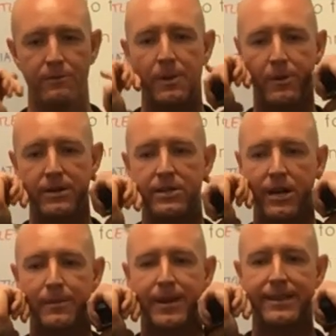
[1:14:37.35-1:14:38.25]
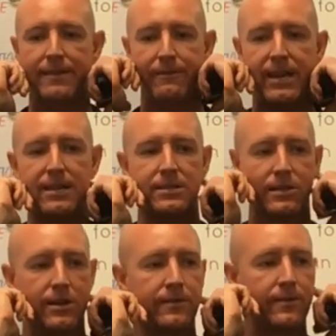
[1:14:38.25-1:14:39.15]
remember I was talking about that vagus
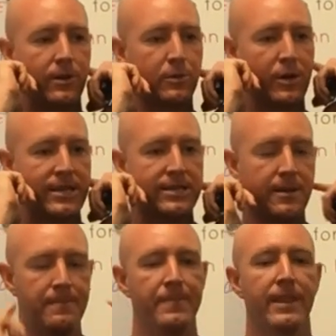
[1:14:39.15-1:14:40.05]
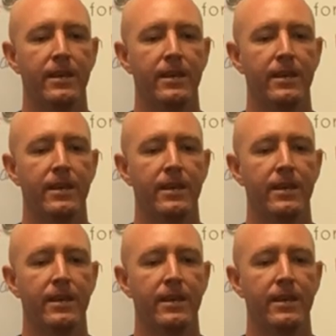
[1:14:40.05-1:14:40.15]
nerve, your brain mm-hmm. stem.